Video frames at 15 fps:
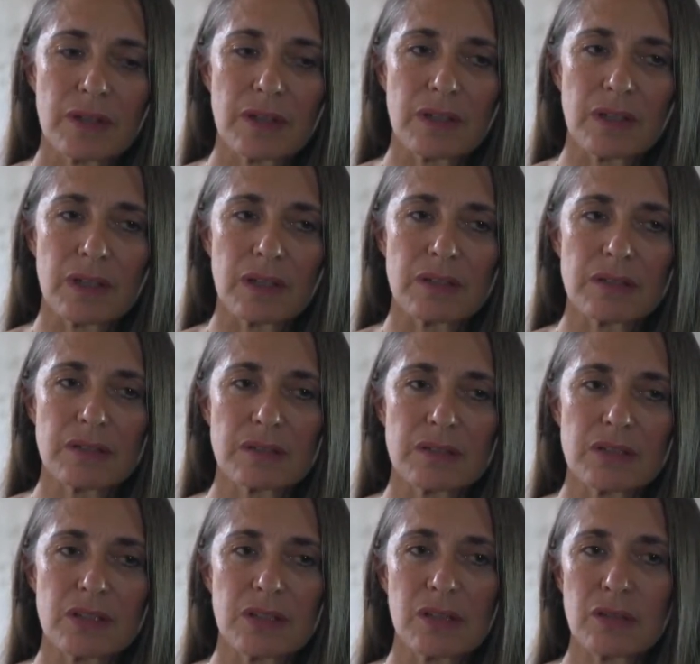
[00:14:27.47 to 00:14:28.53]
and
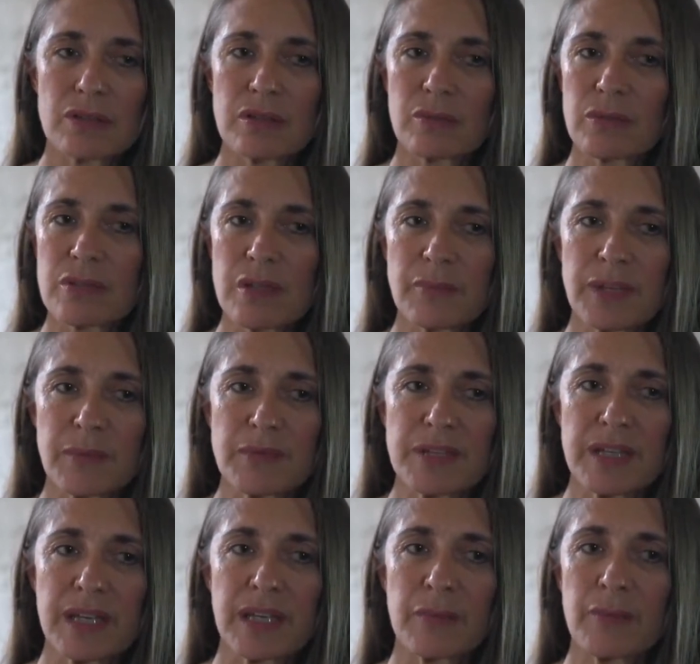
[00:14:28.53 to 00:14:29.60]
she also would sometimes
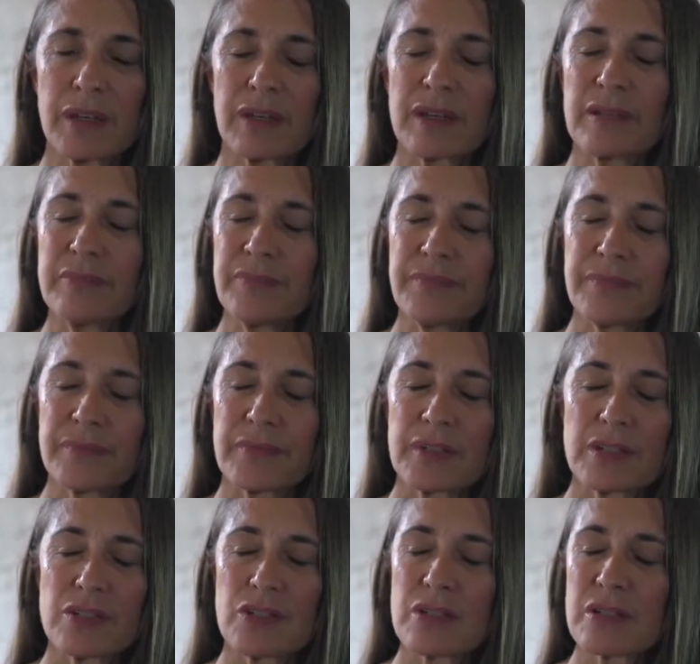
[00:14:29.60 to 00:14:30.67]
take me
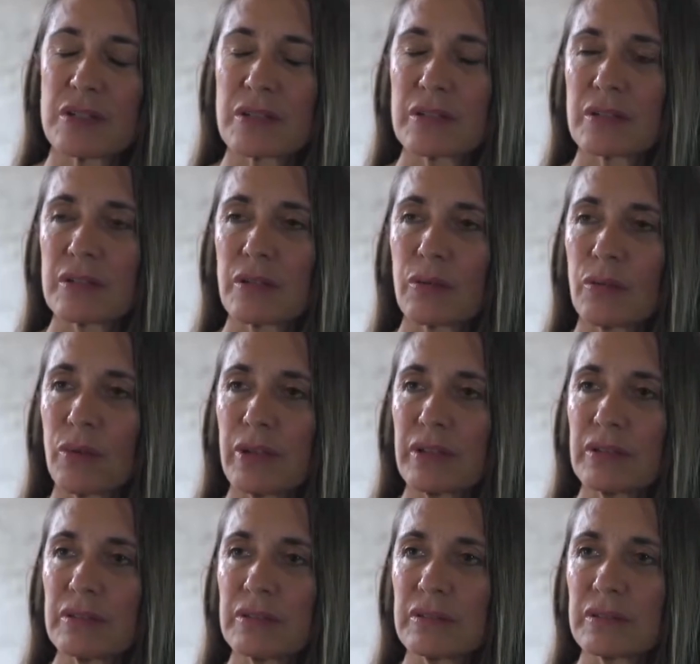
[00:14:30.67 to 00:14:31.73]
just
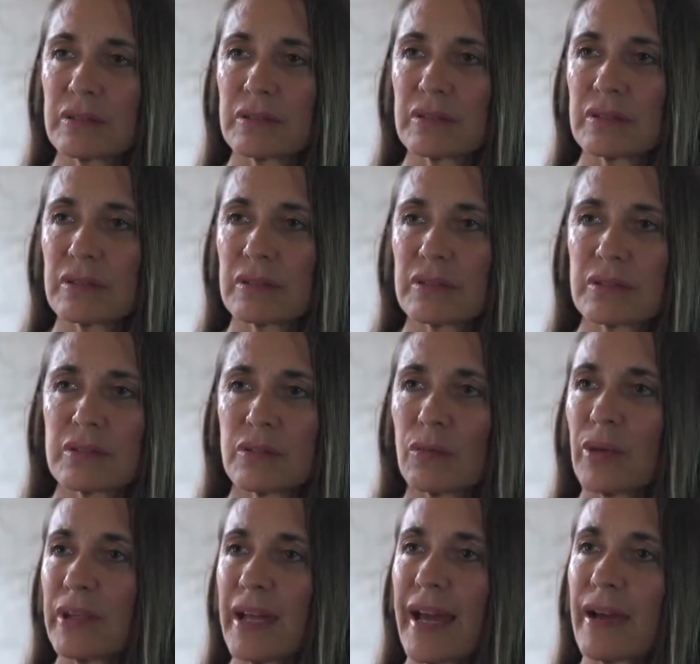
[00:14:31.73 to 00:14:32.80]
one to
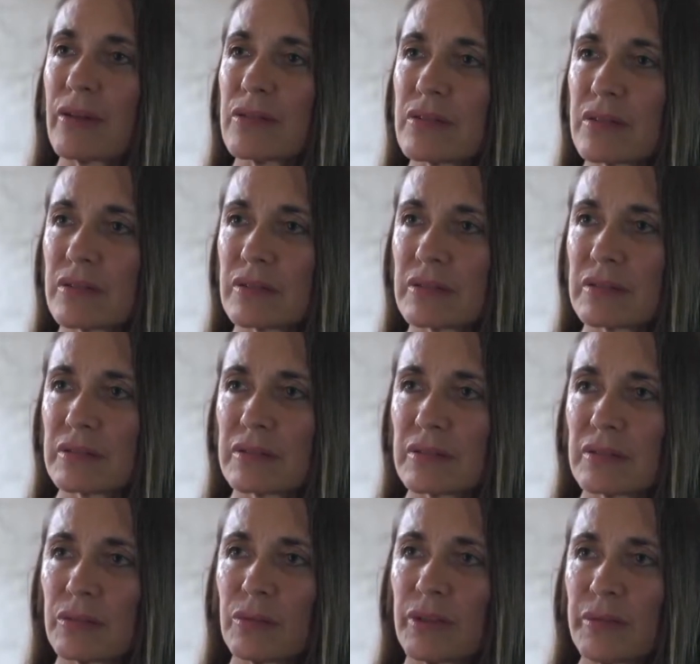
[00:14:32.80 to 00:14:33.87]
one house
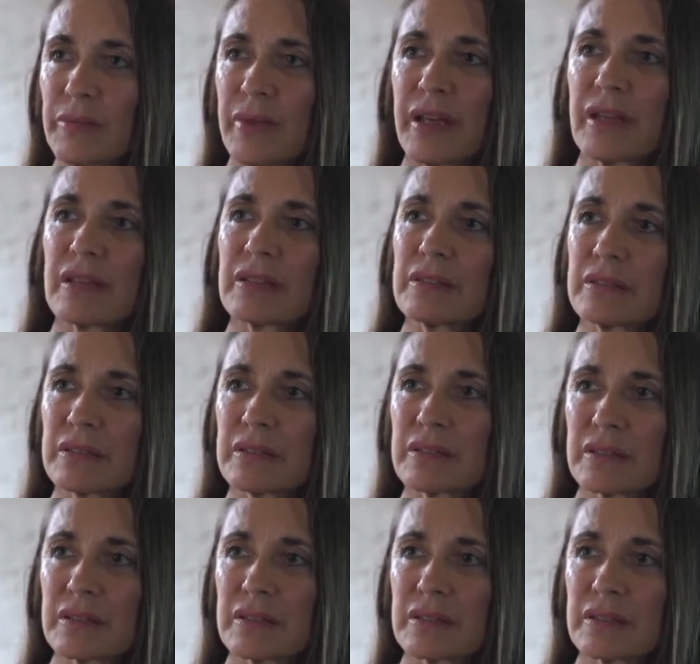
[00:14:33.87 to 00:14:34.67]
to one man